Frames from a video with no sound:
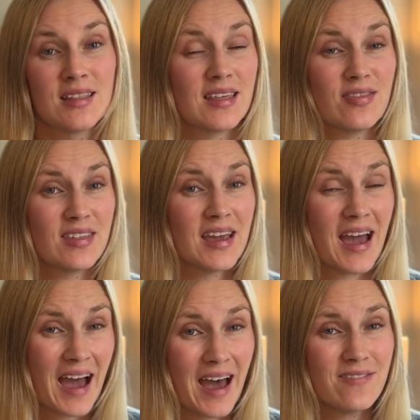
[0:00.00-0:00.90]
that they
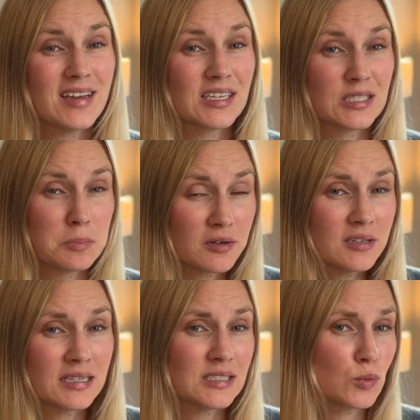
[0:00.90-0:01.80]
have
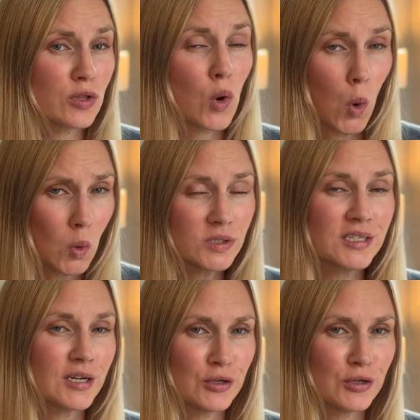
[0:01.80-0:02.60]
experience with holding a